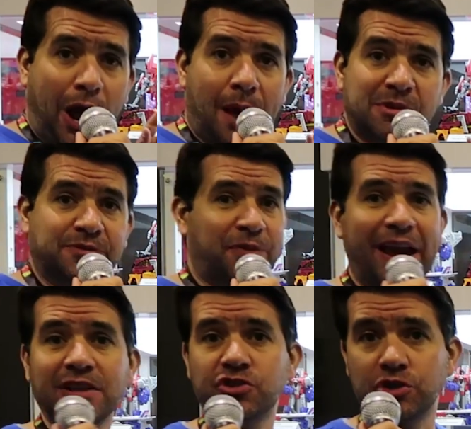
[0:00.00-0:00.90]
Prime, as
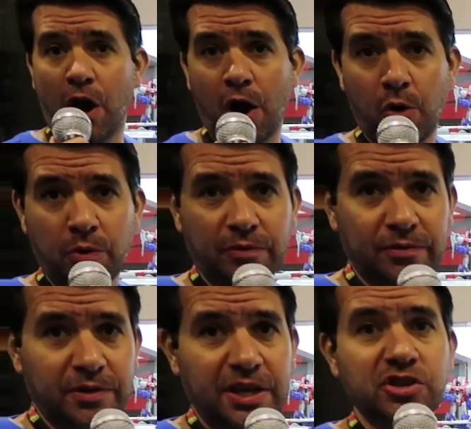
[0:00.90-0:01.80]
fans know,
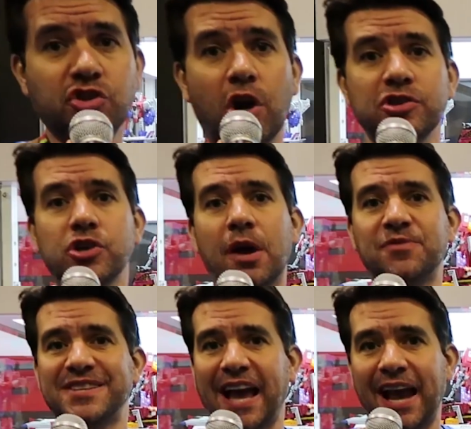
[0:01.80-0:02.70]
he starts
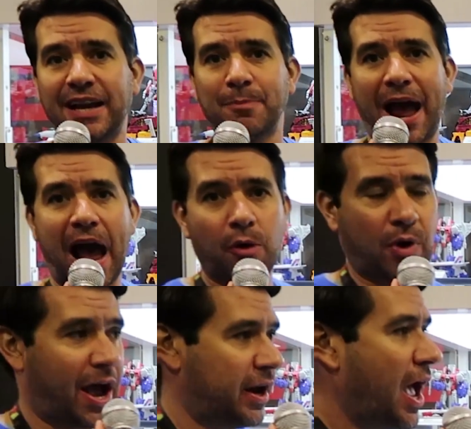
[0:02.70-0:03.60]
off as a guy named
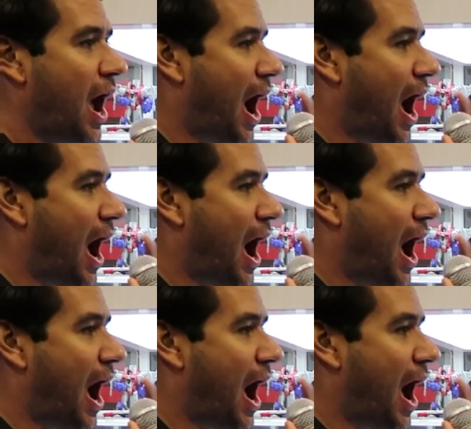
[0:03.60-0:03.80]
Hot Rod.